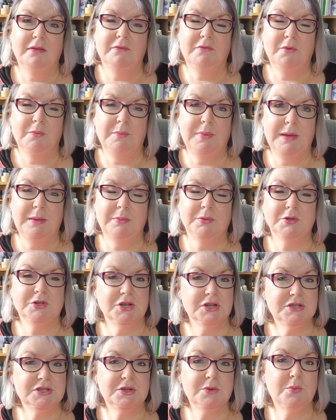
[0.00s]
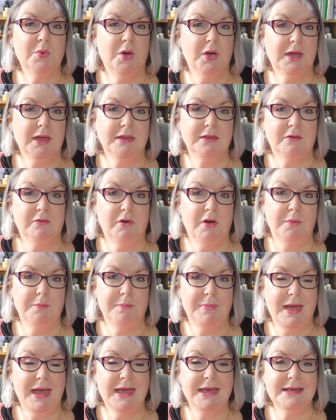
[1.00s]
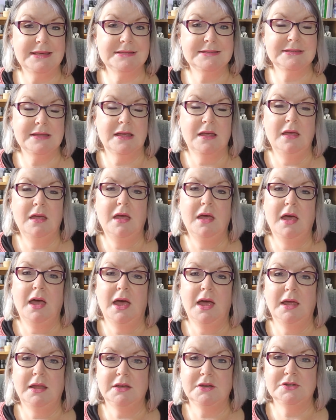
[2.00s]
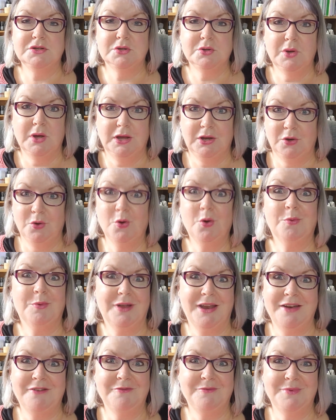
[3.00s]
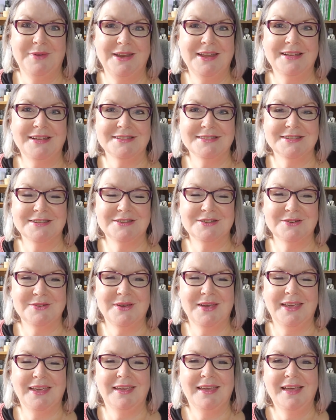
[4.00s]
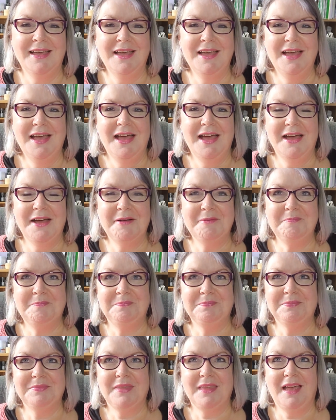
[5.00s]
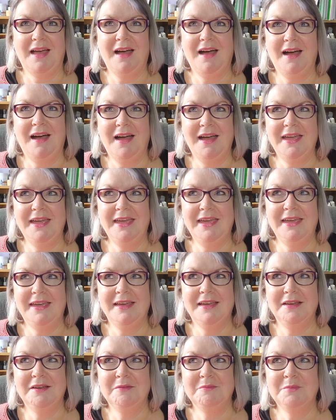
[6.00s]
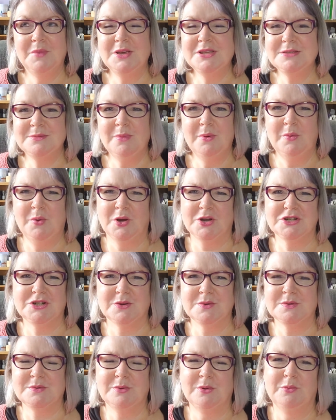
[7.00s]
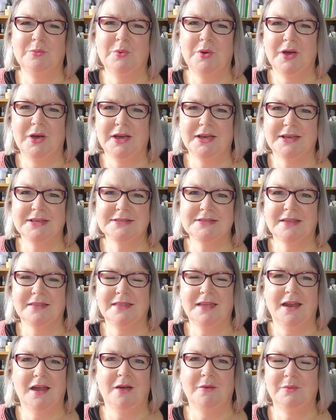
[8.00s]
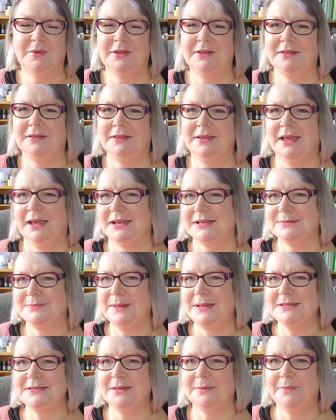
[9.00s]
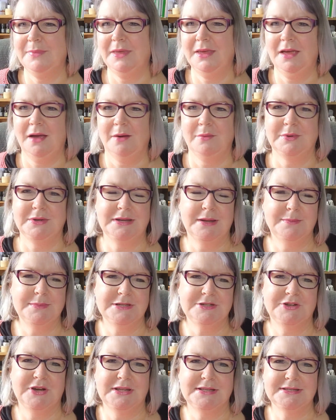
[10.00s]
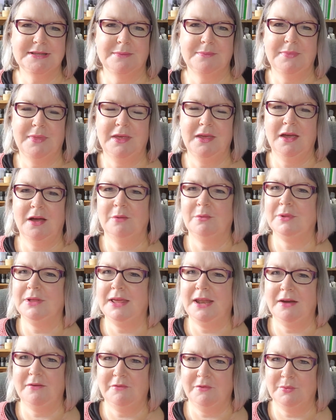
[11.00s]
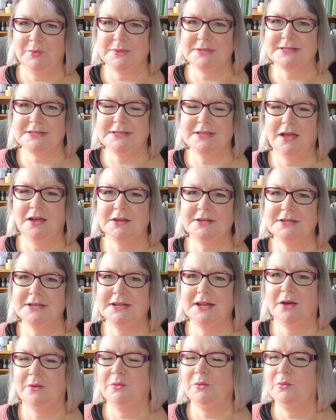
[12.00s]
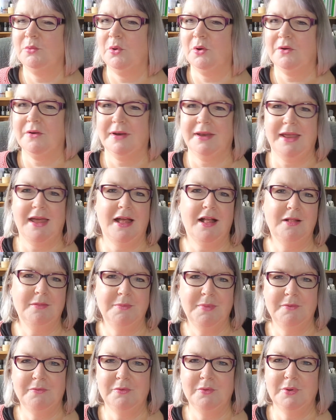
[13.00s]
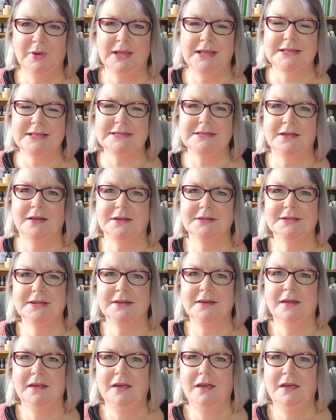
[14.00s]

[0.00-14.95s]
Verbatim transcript: for people just to work at their own pace and to ignore what everybody else are doing. Um, I most of my workshops will work so that I will explain something, I would demonstrate something, I will get everyone started, I will walk around and help everyone get started.